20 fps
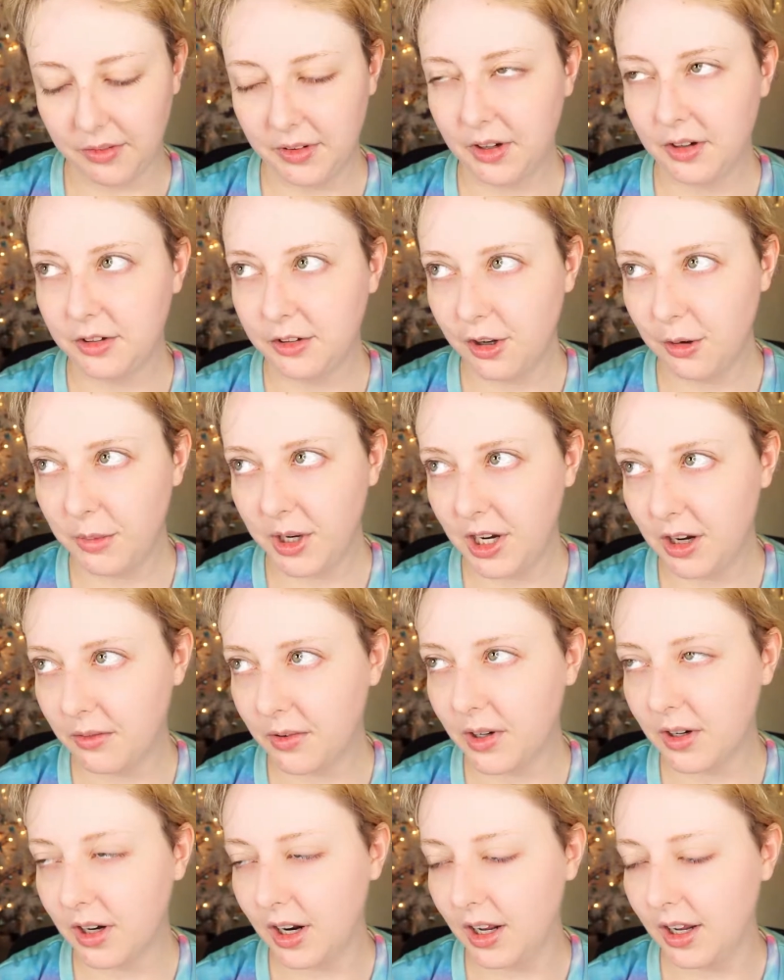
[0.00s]
There's so many
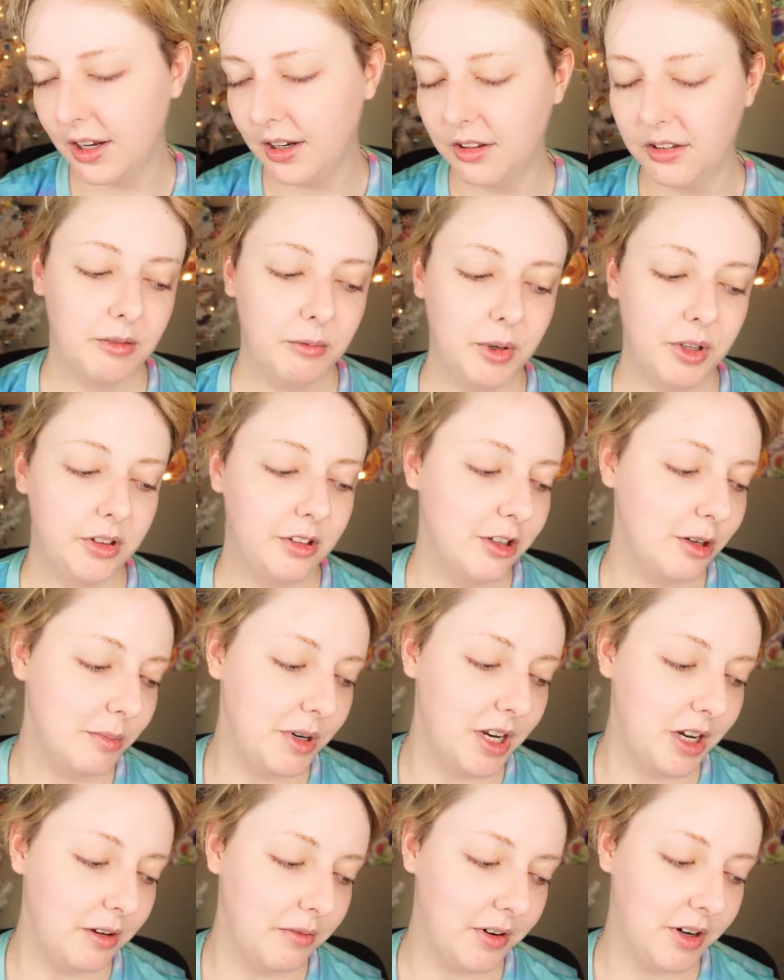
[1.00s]
different kinds, with so
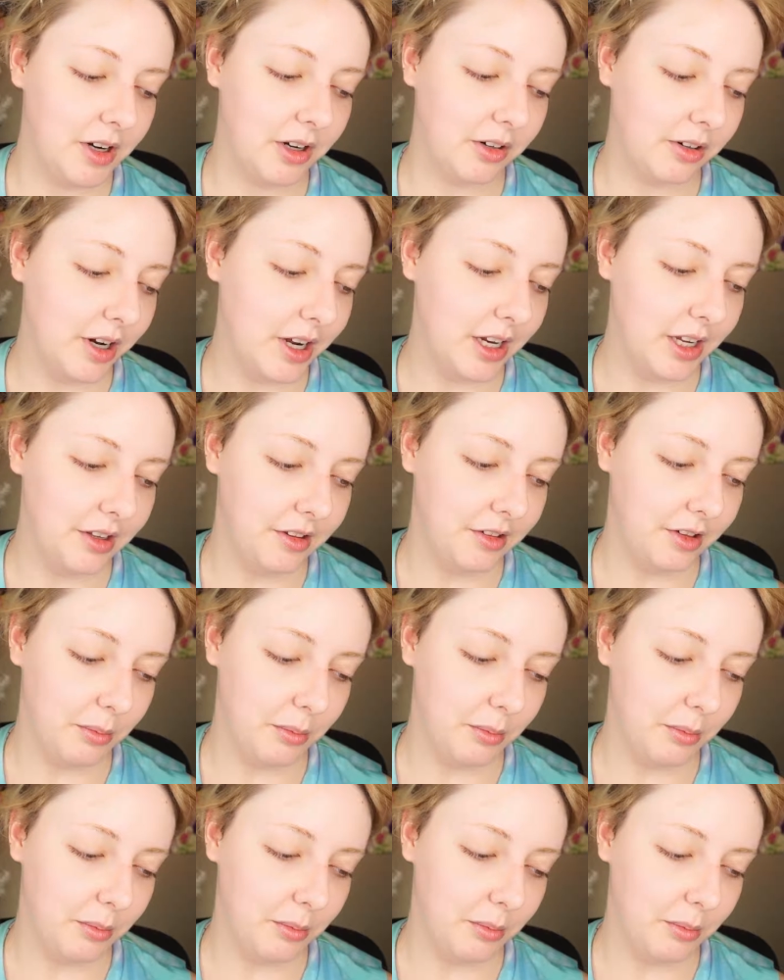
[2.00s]
many different ingredients